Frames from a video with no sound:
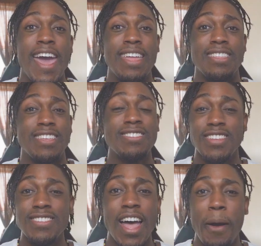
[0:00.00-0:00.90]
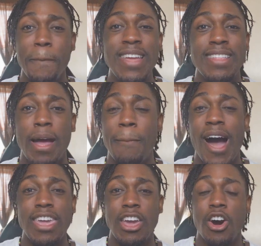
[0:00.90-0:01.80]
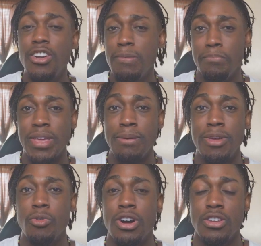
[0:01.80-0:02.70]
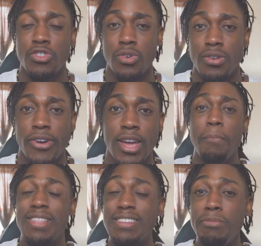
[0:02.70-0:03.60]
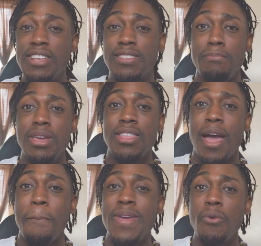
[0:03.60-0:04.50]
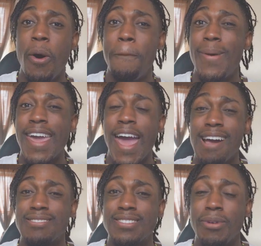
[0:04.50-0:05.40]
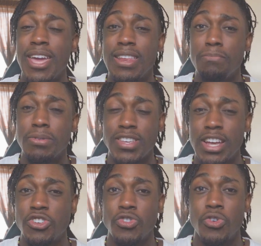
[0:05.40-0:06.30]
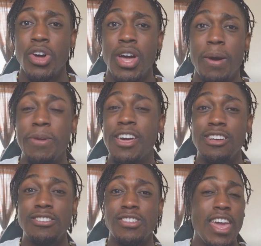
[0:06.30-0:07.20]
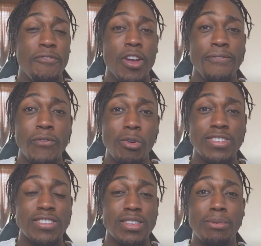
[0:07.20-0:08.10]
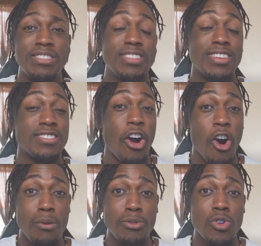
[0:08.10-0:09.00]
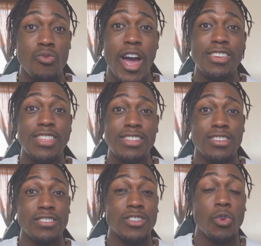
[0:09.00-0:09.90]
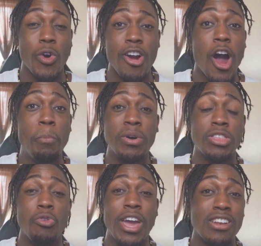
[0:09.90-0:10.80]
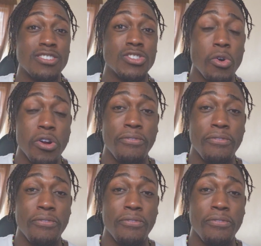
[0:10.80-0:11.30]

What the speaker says: And this does not mean that MAKI couldn't beat Miwa in a sword fight, but this means to me that Miwa might have some hidden potential, because if you're forcing someone to disarm you rather than to square up with you in a sword